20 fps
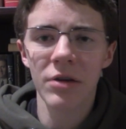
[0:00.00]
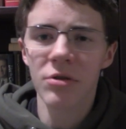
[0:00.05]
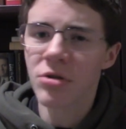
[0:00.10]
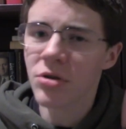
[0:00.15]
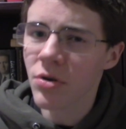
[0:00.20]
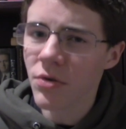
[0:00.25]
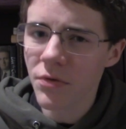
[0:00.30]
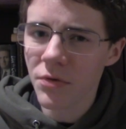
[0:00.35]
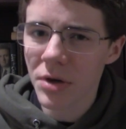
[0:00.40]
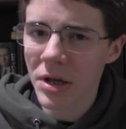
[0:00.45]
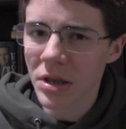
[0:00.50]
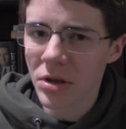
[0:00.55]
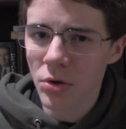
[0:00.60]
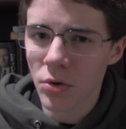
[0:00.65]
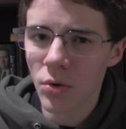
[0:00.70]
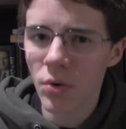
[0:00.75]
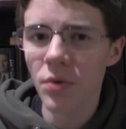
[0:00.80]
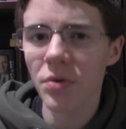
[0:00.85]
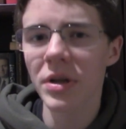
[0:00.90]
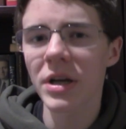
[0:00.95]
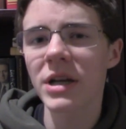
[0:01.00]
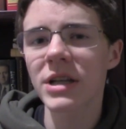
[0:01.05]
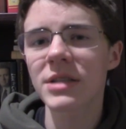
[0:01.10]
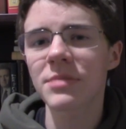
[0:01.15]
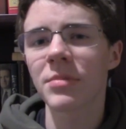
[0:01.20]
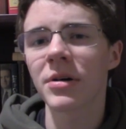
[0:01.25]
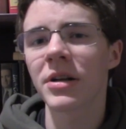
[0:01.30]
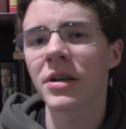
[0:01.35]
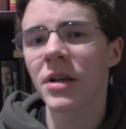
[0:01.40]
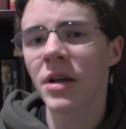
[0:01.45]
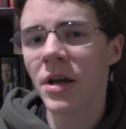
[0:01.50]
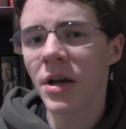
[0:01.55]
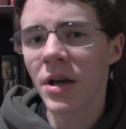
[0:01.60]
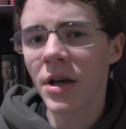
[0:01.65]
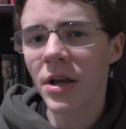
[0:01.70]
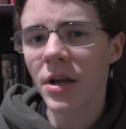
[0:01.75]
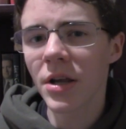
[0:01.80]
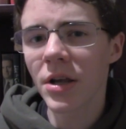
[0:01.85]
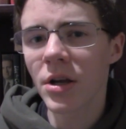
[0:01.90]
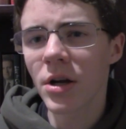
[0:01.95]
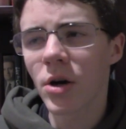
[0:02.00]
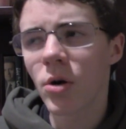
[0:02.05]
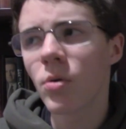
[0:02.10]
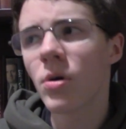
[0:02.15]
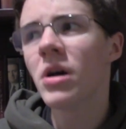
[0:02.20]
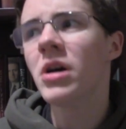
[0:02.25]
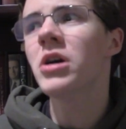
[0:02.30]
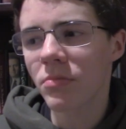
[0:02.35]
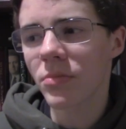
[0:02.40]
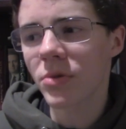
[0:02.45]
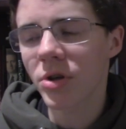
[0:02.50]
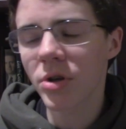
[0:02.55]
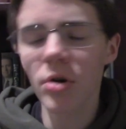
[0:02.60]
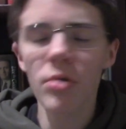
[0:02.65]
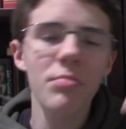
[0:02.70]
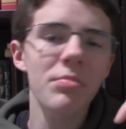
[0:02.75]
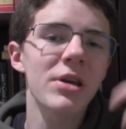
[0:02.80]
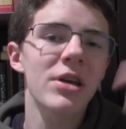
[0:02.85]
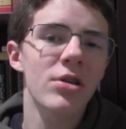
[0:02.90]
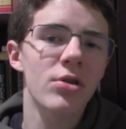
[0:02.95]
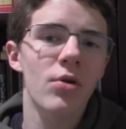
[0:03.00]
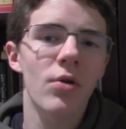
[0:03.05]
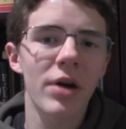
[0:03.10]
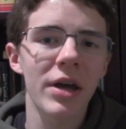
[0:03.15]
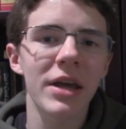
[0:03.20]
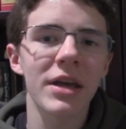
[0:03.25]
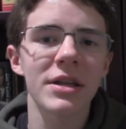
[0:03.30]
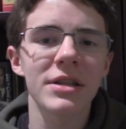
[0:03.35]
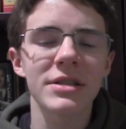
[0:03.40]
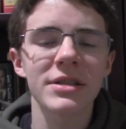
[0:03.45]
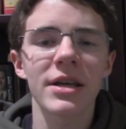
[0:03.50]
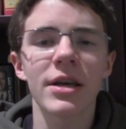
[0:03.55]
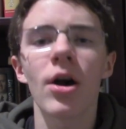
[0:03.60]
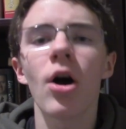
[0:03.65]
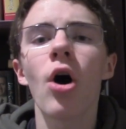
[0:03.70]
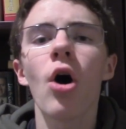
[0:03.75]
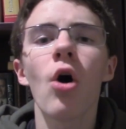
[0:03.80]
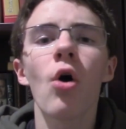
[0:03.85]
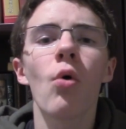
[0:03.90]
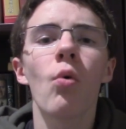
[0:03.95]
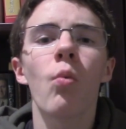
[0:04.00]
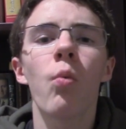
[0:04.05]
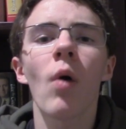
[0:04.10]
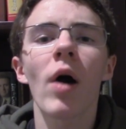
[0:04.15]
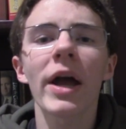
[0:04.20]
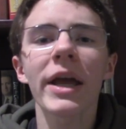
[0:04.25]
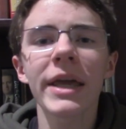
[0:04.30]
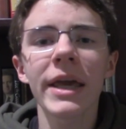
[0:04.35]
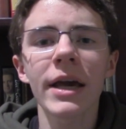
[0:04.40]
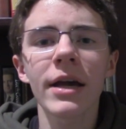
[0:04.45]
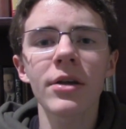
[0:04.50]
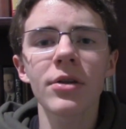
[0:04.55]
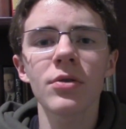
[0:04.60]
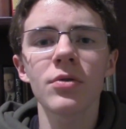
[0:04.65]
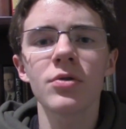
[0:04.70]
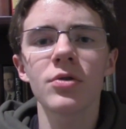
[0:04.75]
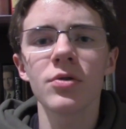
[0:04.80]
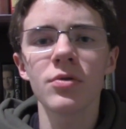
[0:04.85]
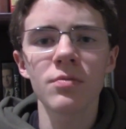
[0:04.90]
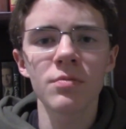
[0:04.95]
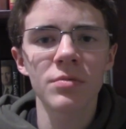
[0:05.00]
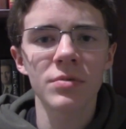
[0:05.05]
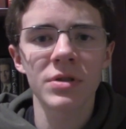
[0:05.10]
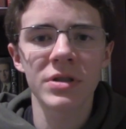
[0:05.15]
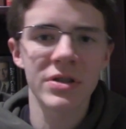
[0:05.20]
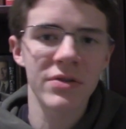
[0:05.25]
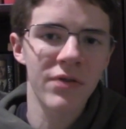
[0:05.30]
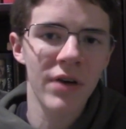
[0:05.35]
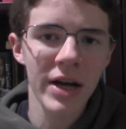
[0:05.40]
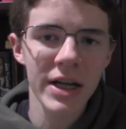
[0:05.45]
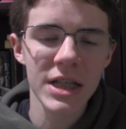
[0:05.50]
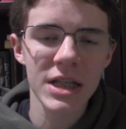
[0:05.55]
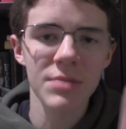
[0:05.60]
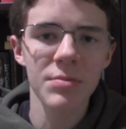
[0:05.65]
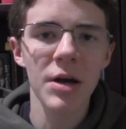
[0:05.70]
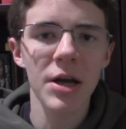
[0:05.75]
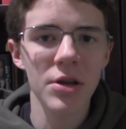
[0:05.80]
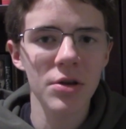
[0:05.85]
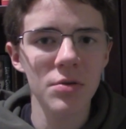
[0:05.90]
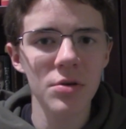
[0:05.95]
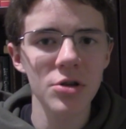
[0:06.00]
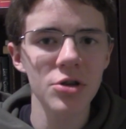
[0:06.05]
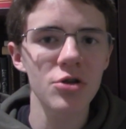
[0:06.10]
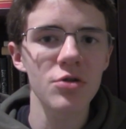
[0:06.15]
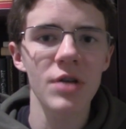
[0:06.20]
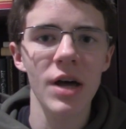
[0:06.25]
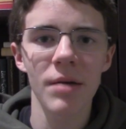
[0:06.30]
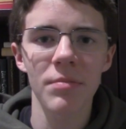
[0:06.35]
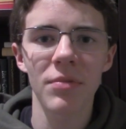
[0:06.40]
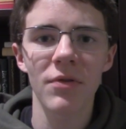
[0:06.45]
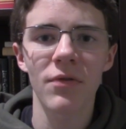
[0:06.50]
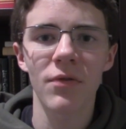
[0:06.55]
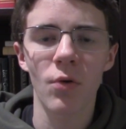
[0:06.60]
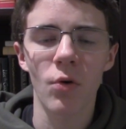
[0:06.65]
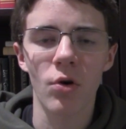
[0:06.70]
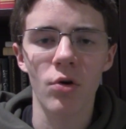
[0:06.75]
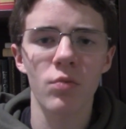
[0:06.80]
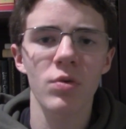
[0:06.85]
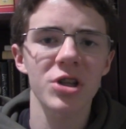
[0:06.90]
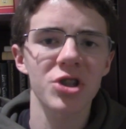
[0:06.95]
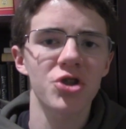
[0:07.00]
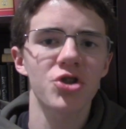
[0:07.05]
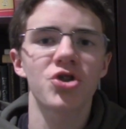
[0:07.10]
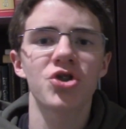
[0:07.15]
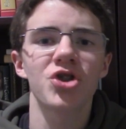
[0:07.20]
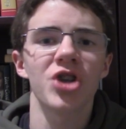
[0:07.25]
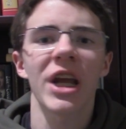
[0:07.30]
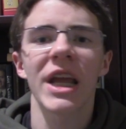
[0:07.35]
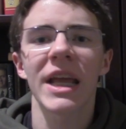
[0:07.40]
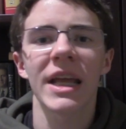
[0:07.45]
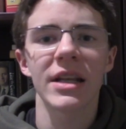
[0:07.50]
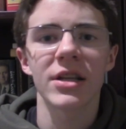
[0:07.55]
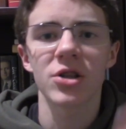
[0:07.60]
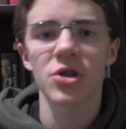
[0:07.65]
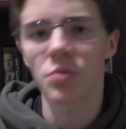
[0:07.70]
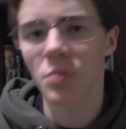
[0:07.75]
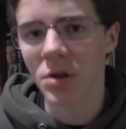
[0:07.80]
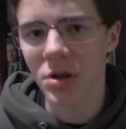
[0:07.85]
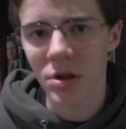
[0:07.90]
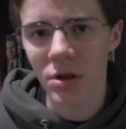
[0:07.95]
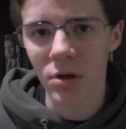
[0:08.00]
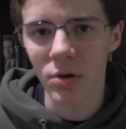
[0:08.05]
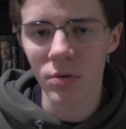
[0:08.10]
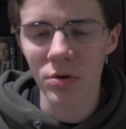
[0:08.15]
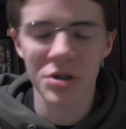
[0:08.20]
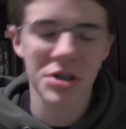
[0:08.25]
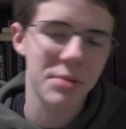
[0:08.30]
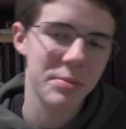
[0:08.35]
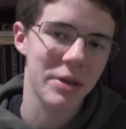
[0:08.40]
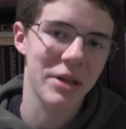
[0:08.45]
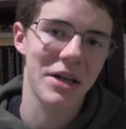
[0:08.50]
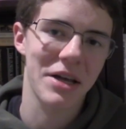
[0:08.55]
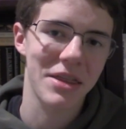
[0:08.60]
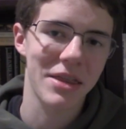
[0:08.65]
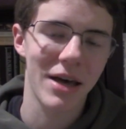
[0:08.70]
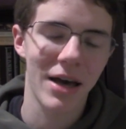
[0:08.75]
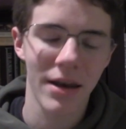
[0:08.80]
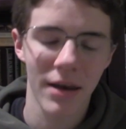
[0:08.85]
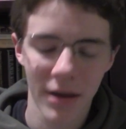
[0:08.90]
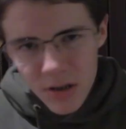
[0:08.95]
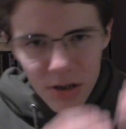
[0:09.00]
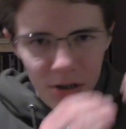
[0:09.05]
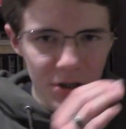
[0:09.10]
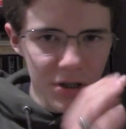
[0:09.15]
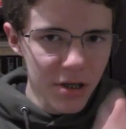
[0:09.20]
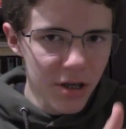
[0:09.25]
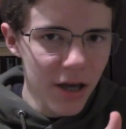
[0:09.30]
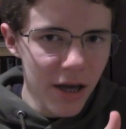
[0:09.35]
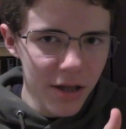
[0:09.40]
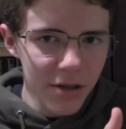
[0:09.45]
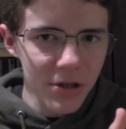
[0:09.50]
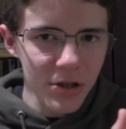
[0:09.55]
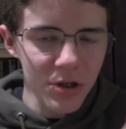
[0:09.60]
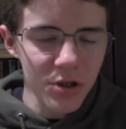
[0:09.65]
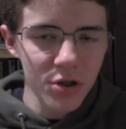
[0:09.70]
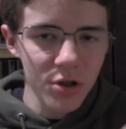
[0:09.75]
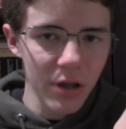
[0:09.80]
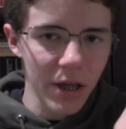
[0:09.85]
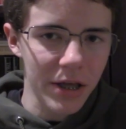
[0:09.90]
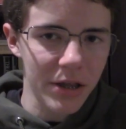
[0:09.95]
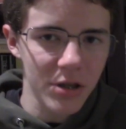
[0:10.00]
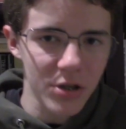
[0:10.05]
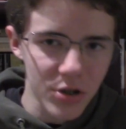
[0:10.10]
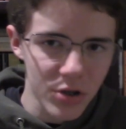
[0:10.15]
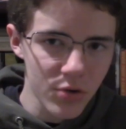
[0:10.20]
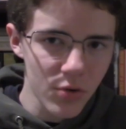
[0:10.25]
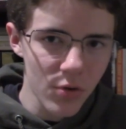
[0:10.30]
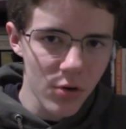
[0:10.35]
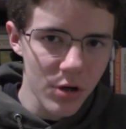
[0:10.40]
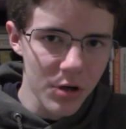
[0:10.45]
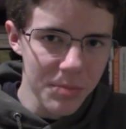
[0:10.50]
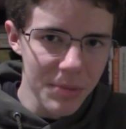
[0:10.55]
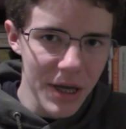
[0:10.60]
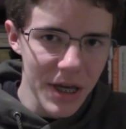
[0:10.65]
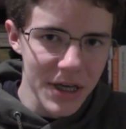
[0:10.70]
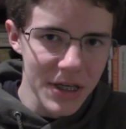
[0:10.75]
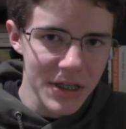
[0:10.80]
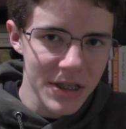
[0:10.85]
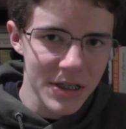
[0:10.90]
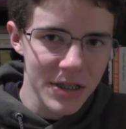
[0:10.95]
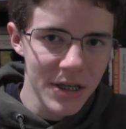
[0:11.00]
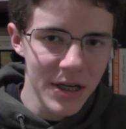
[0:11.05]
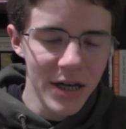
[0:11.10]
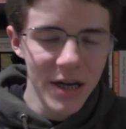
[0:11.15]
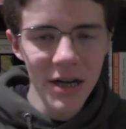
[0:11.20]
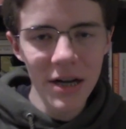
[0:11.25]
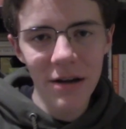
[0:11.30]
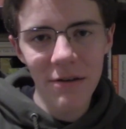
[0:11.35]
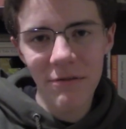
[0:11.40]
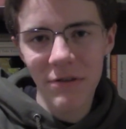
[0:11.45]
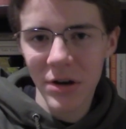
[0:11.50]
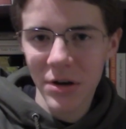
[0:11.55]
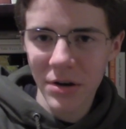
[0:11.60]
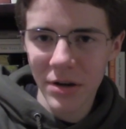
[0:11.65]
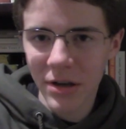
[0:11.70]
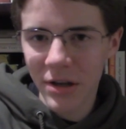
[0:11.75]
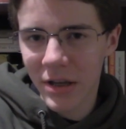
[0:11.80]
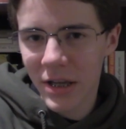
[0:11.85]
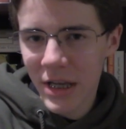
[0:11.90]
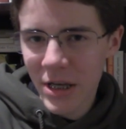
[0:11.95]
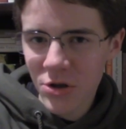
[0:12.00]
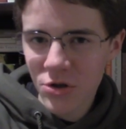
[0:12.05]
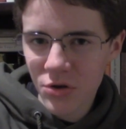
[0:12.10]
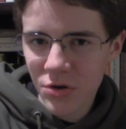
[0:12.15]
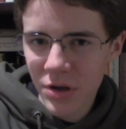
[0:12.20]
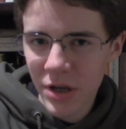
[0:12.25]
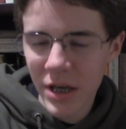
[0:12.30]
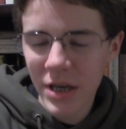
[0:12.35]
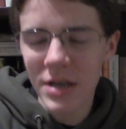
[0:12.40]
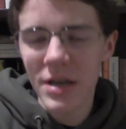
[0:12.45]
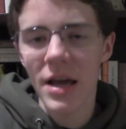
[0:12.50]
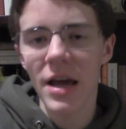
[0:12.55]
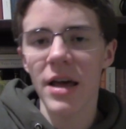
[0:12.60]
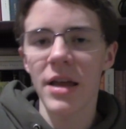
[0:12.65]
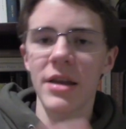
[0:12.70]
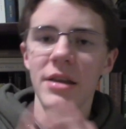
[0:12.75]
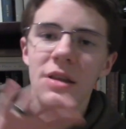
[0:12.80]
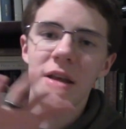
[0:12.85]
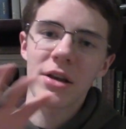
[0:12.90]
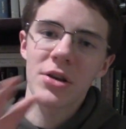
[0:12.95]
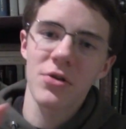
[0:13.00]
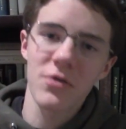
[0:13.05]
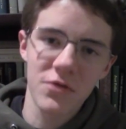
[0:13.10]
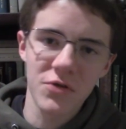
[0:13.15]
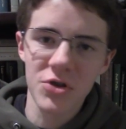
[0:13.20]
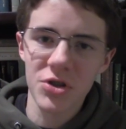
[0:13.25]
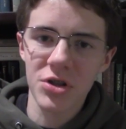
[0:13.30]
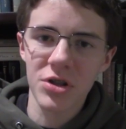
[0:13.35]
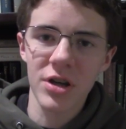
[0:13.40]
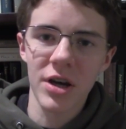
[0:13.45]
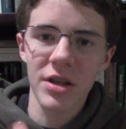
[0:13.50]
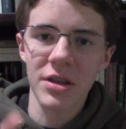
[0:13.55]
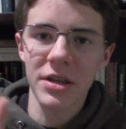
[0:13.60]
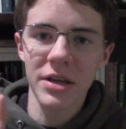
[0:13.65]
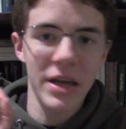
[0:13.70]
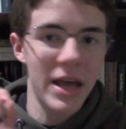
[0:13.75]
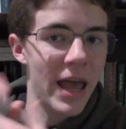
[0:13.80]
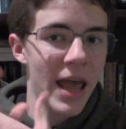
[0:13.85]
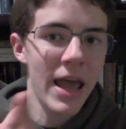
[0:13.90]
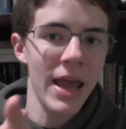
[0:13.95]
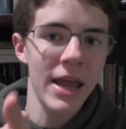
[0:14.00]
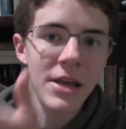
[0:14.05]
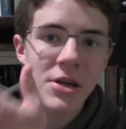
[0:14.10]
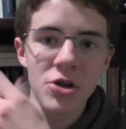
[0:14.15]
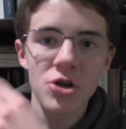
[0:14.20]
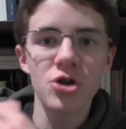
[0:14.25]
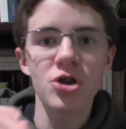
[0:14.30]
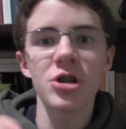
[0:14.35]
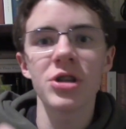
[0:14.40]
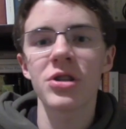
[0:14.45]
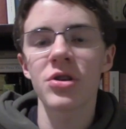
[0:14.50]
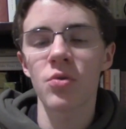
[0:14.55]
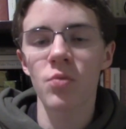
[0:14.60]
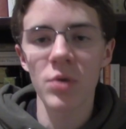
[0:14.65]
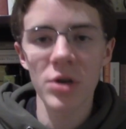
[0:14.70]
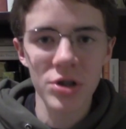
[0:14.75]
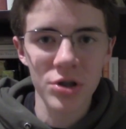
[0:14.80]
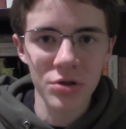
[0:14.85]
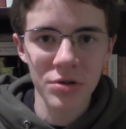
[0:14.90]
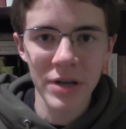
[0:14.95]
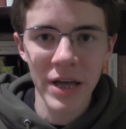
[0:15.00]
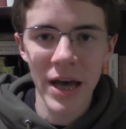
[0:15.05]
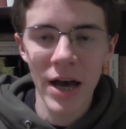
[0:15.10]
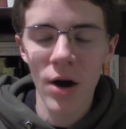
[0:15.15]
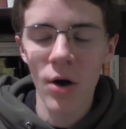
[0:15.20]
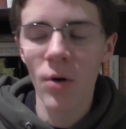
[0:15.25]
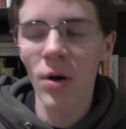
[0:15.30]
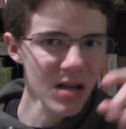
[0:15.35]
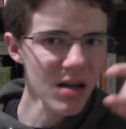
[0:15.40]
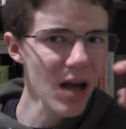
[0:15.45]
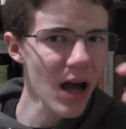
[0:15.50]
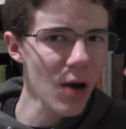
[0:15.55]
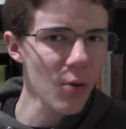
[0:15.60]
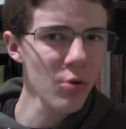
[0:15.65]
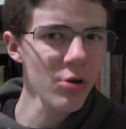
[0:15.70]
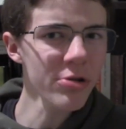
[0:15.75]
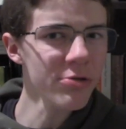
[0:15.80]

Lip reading: Don't forget the cool things, but don't be annoying and say, oh, why can't you do Divine Smite? You could do that before. What's changed with you, or something like that. So you have this the story-based very intricate, and then you've just got the, hey, she's a wizard now. I wouldn't